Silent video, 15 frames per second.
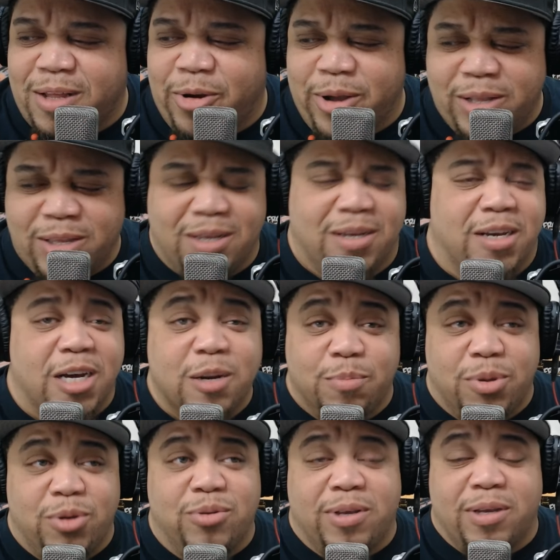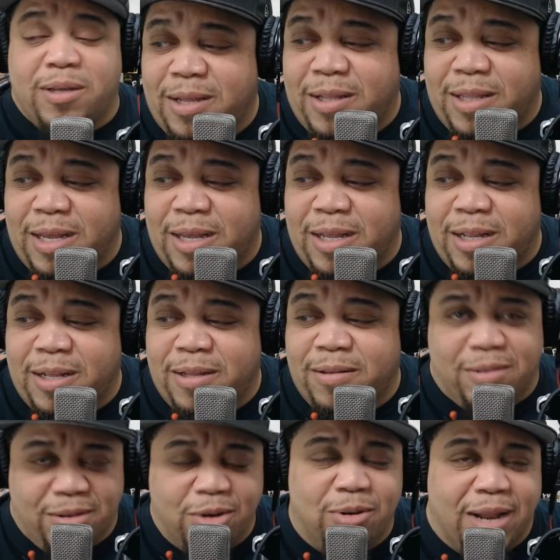are into good music then
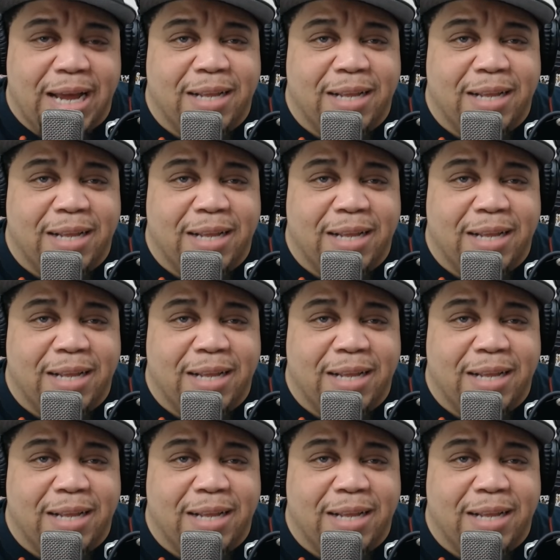you like